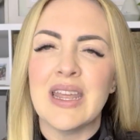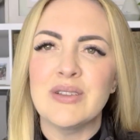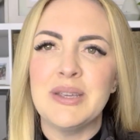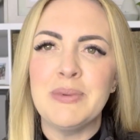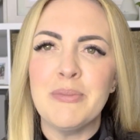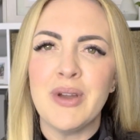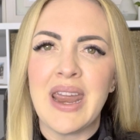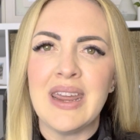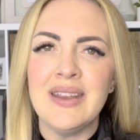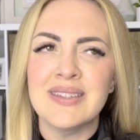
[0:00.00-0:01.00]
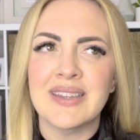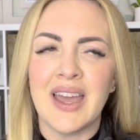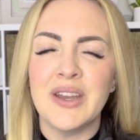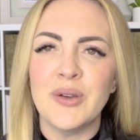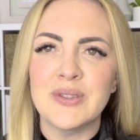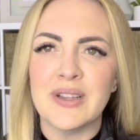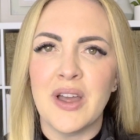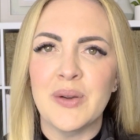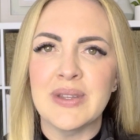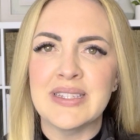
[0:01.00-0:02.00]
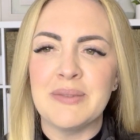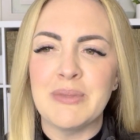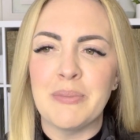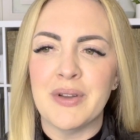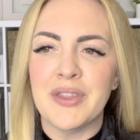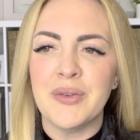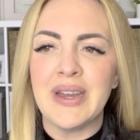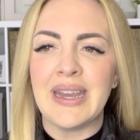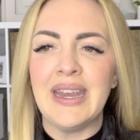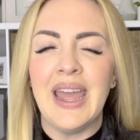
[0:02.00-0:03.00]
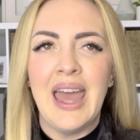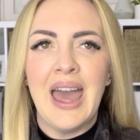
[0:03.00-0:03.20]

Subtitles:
Now, tip number 8 kind of goes along with tip number 3.